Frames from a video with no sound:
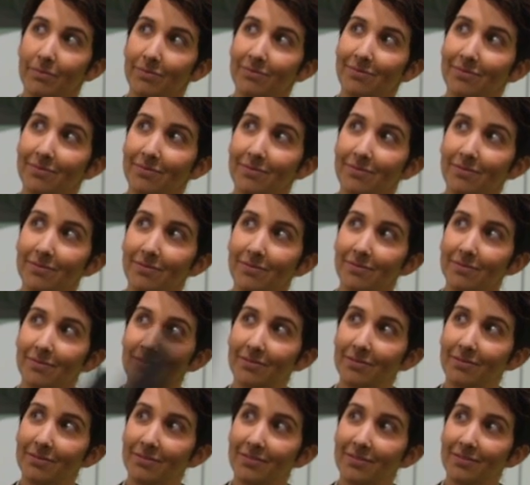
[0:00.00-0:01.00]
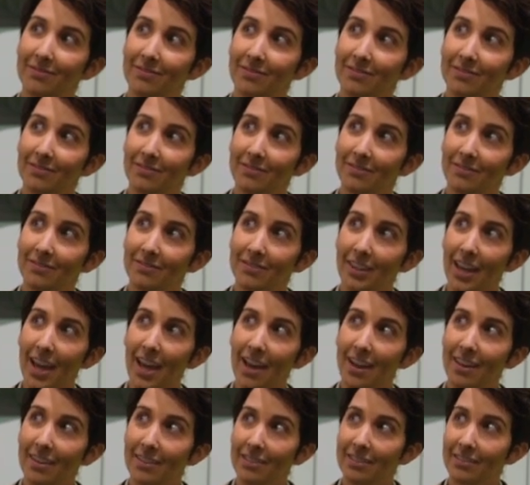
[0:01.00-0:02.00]

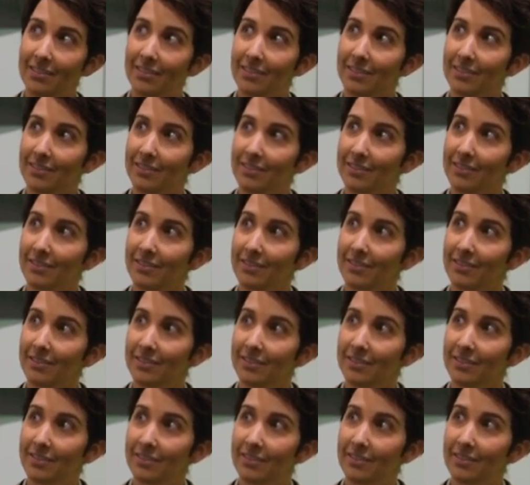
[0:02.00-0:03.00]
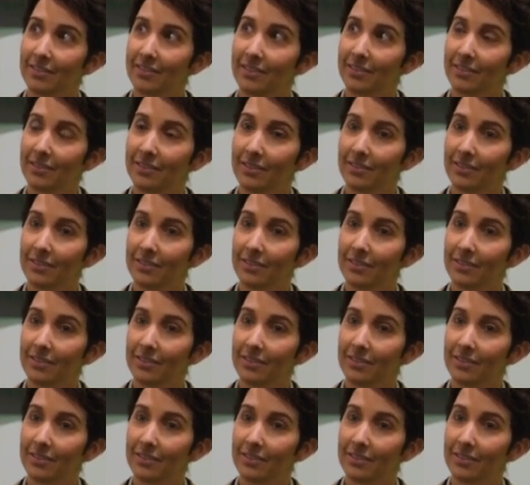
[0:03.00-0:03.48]
[no speech]